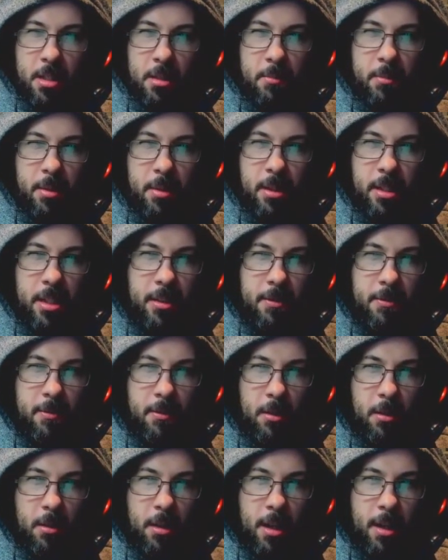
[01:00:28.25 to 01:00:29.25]
"But you've
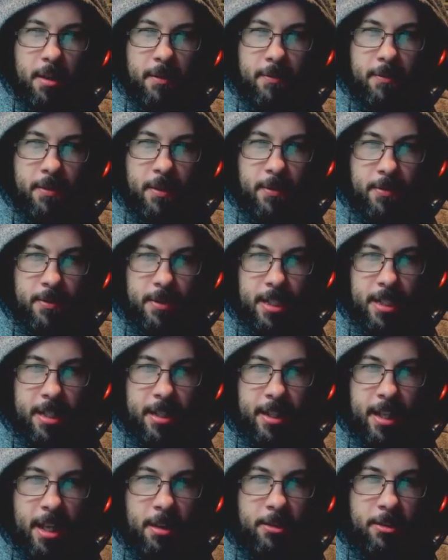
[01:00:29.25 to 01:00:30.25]
got like
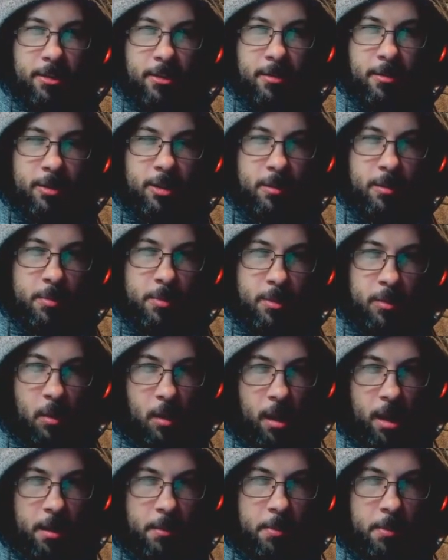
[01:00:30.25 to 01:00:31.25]
50,000
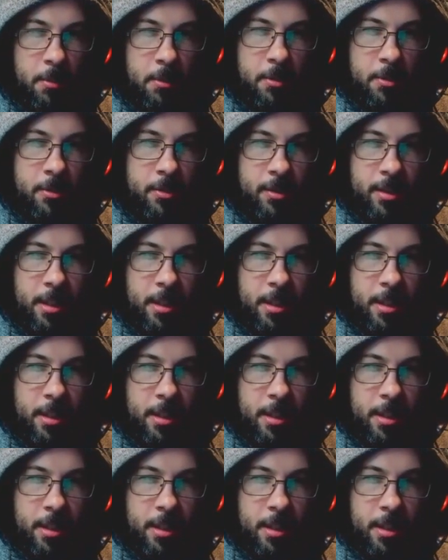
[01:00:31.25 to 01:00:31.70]
subscribers."